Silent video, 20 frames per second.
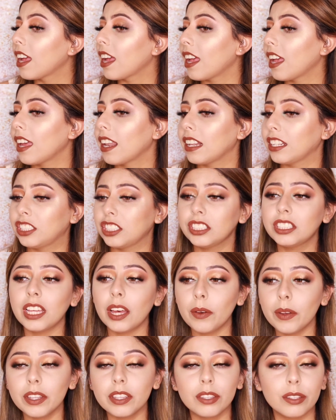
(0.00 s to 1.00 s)
and just
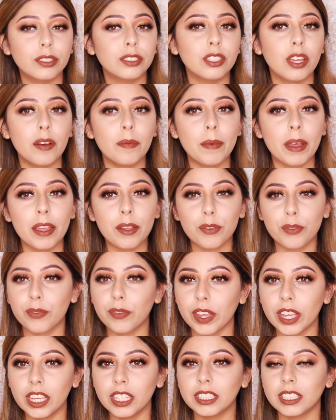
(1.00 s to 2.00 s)
how it looks on my
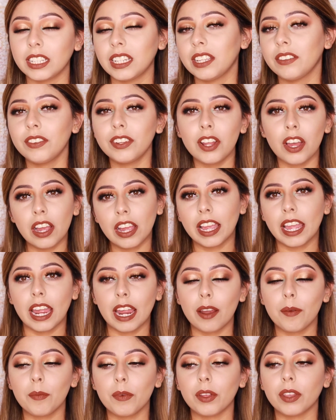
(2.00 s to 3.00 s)
face and even on
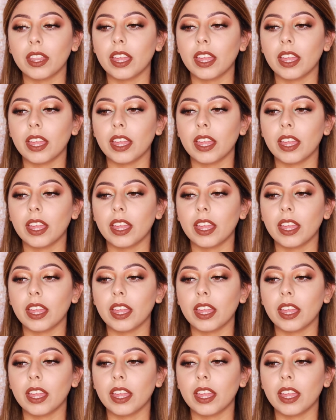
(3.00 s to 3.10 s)
camera.